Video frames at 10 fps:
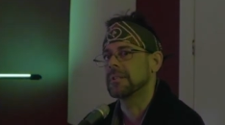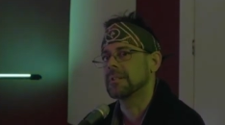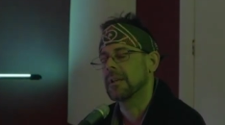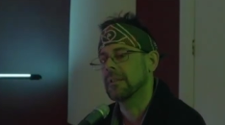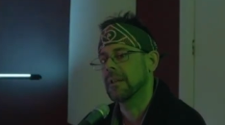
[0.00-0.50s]

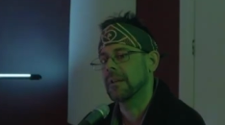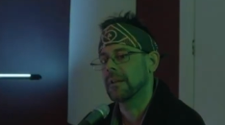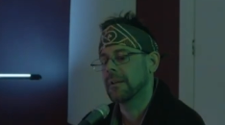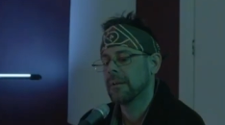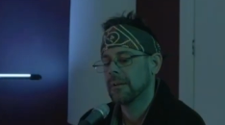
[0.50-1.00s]
is that
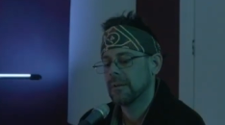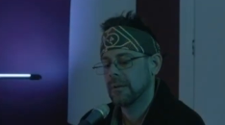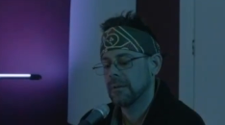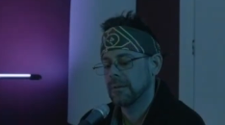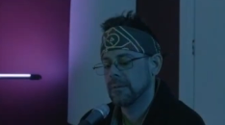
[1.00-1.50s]
like
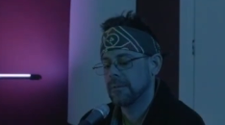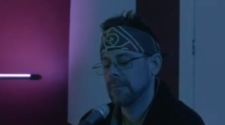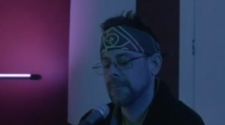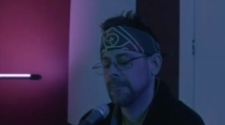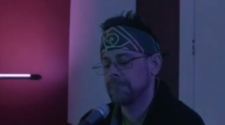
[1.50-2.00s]

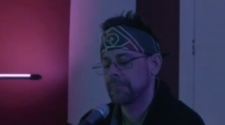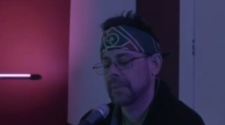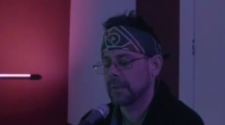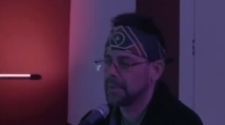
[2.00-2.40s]
um, like